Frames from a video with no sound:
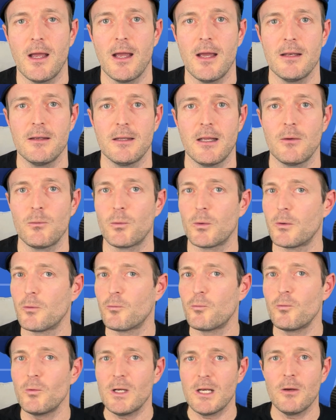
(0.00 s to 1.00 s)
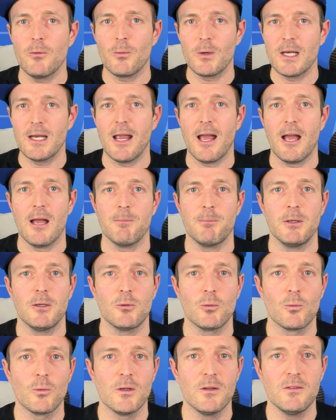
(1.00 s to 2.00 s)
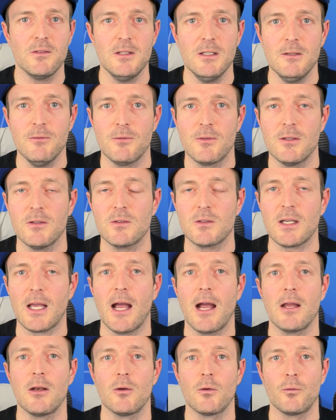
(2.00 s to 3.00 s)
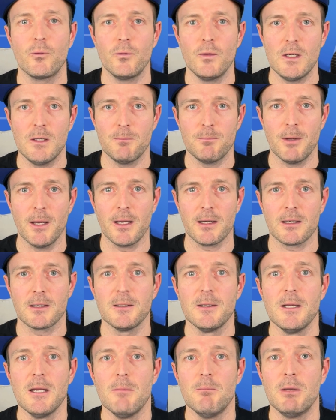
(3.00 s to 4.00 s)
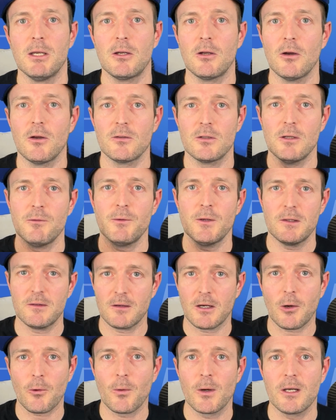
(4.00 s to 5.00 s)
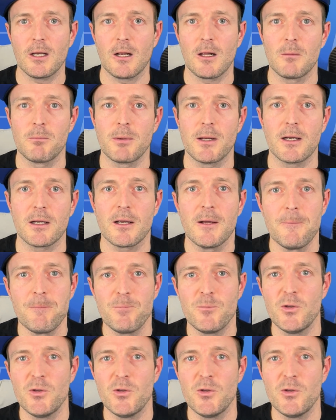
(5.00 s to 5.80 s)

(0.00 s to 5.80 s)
and then we're really, really happy to receive this kind of feedback because if it's a critical bug,